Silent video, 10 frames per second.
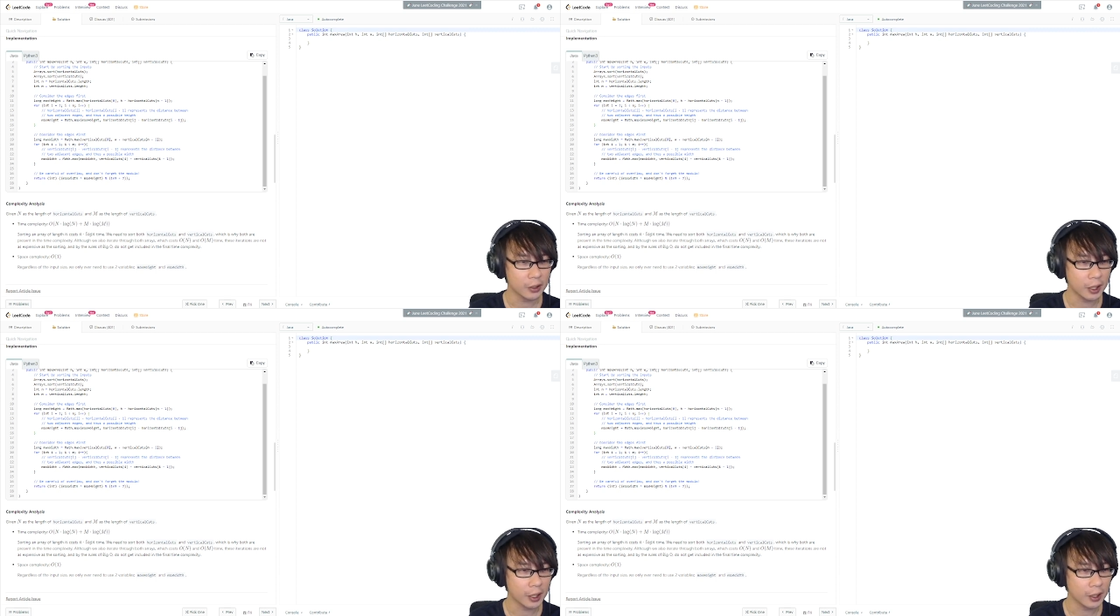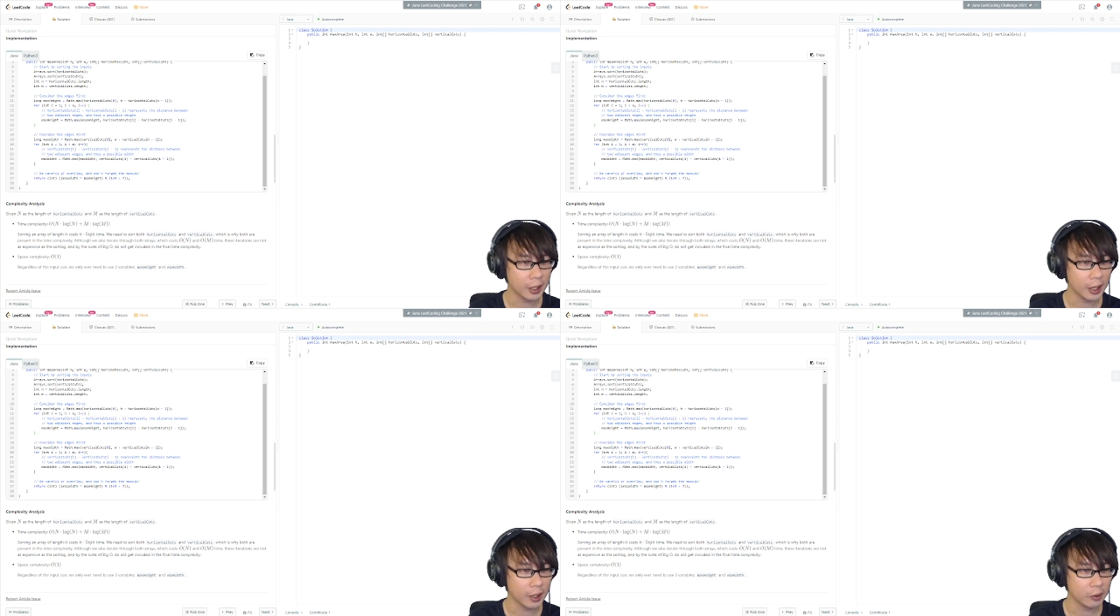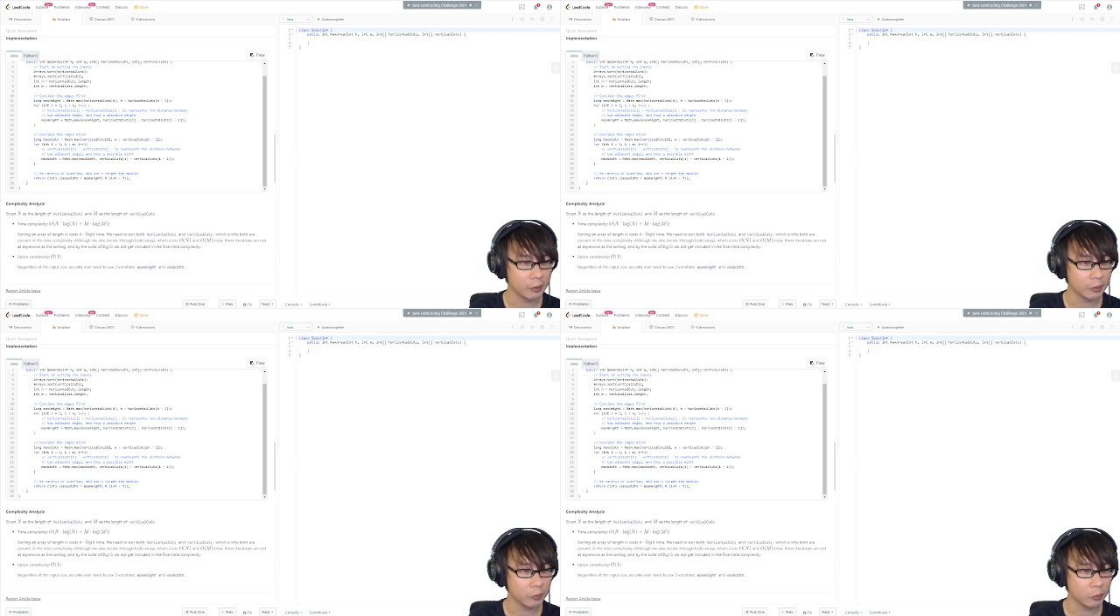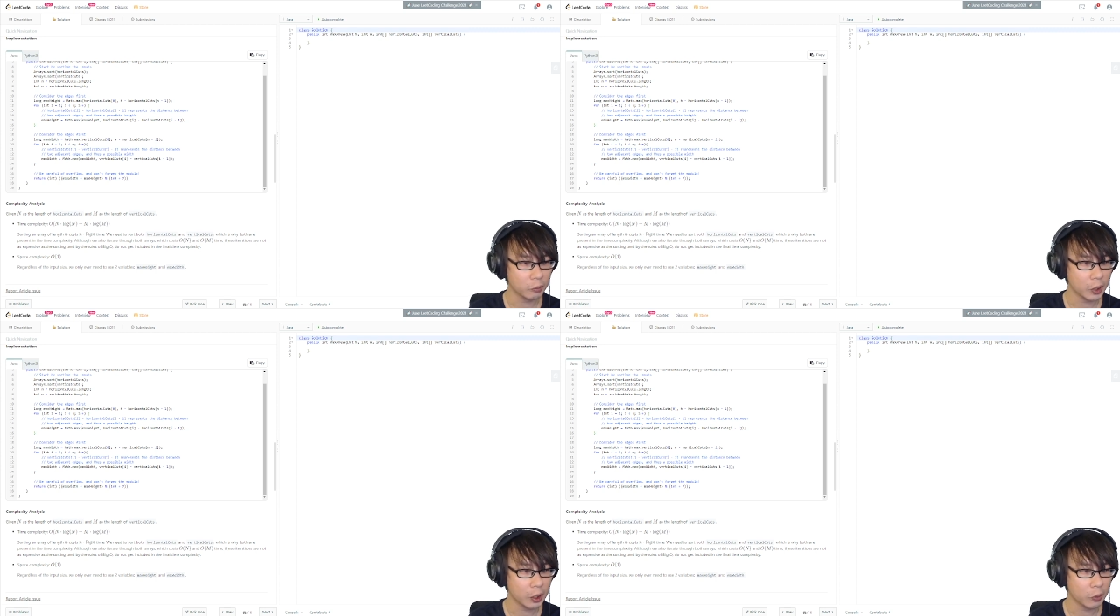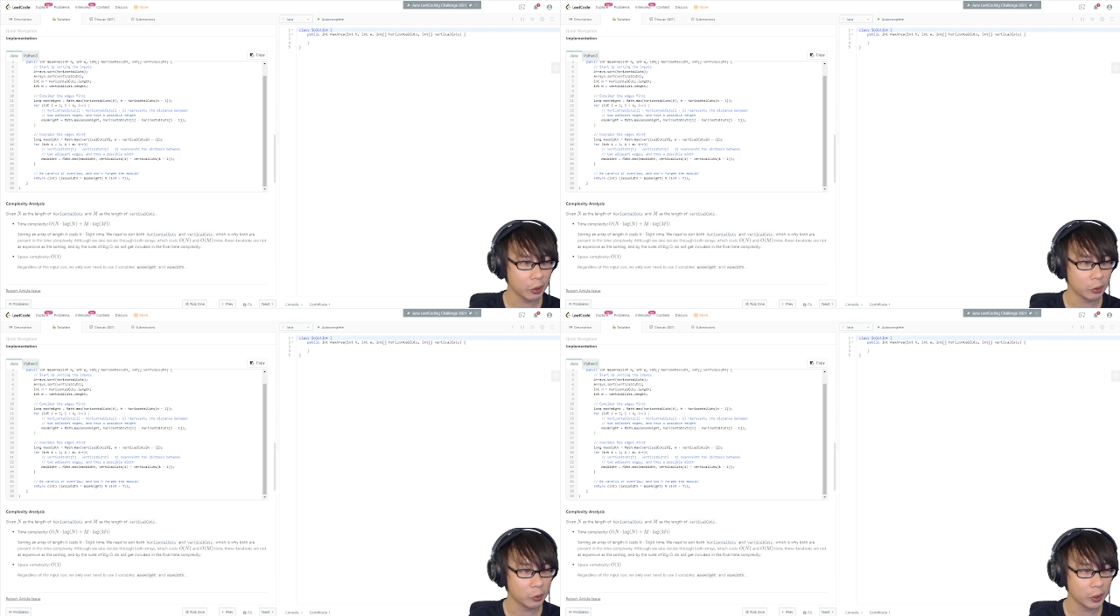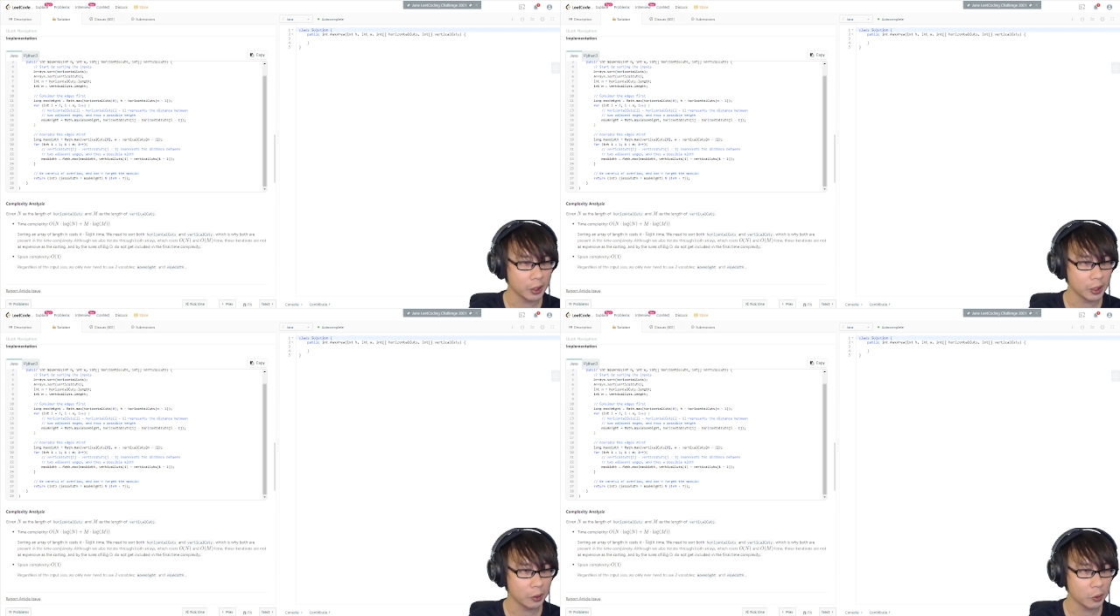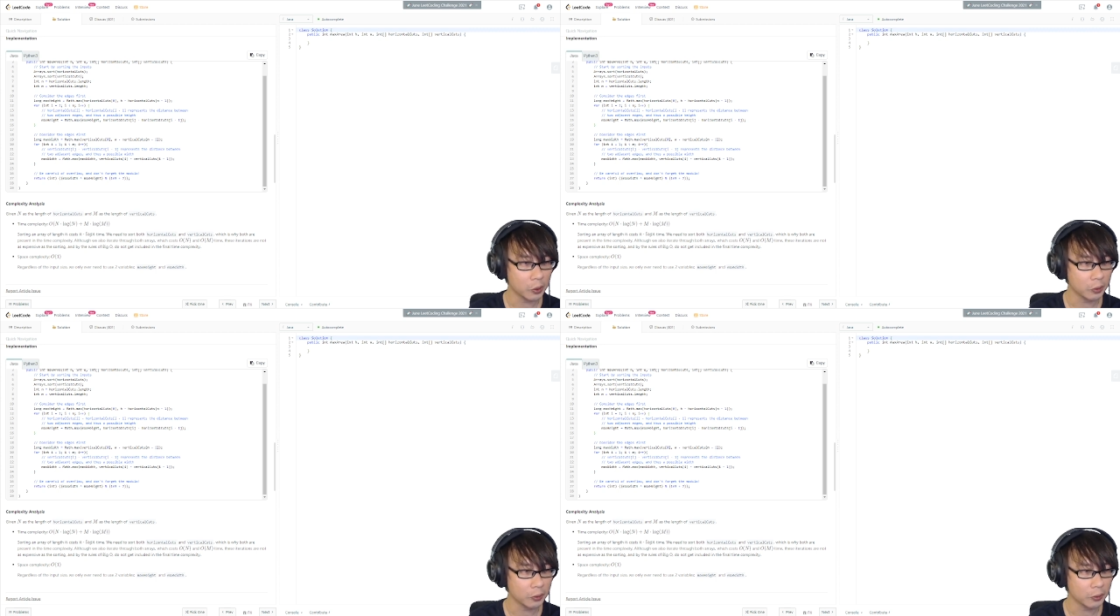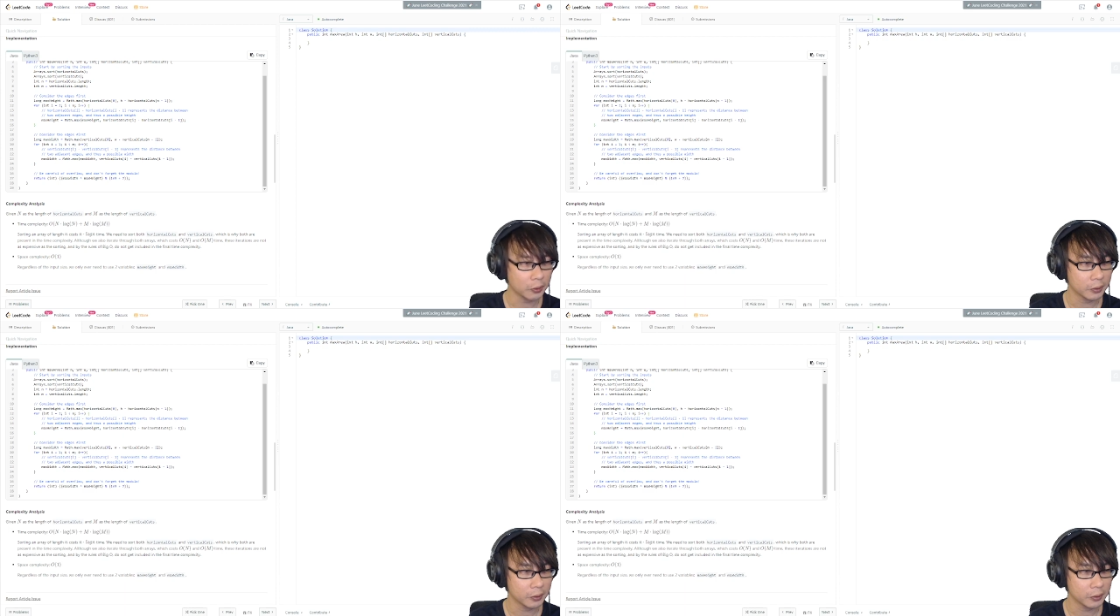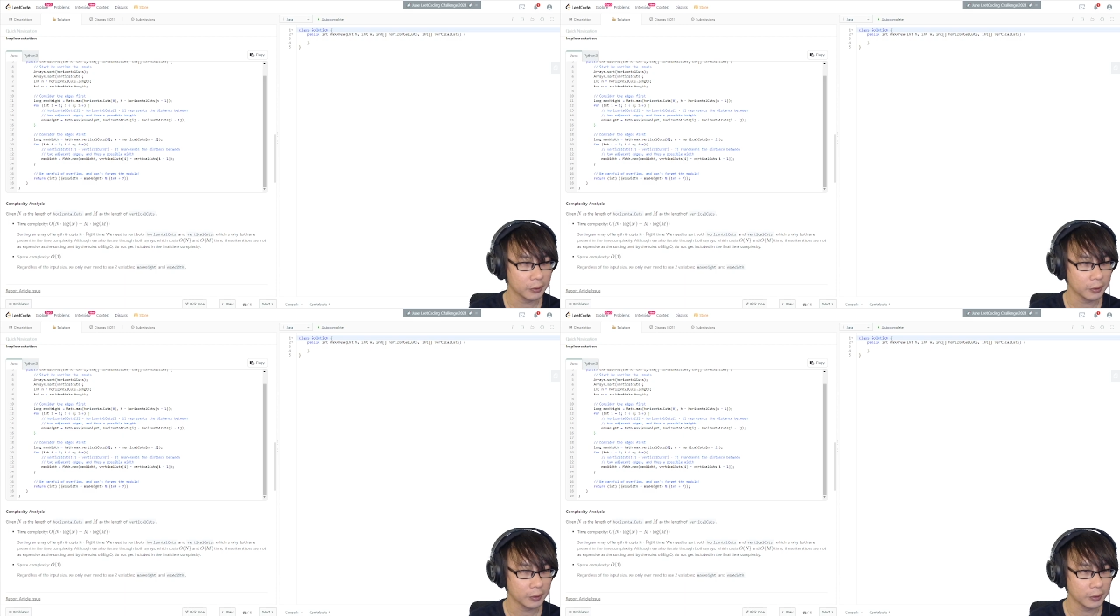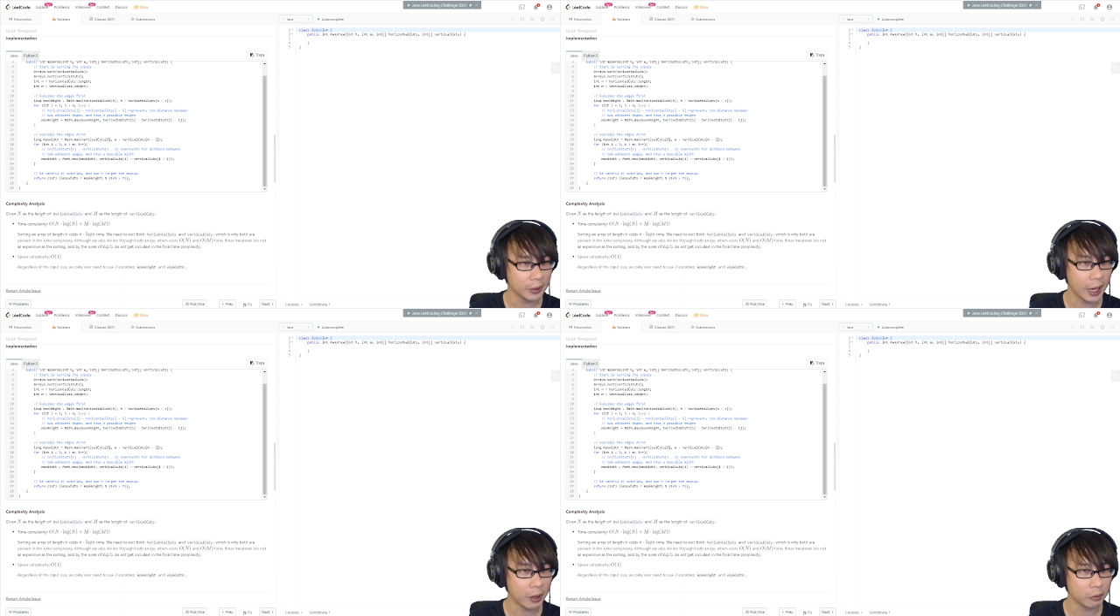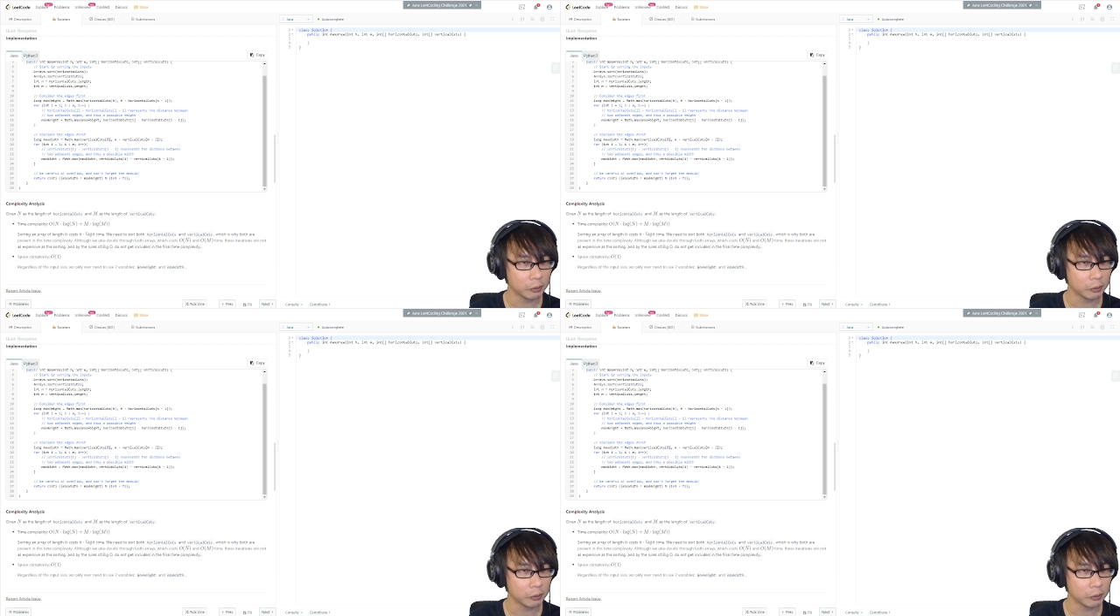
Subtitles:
and then we will do a SQL now.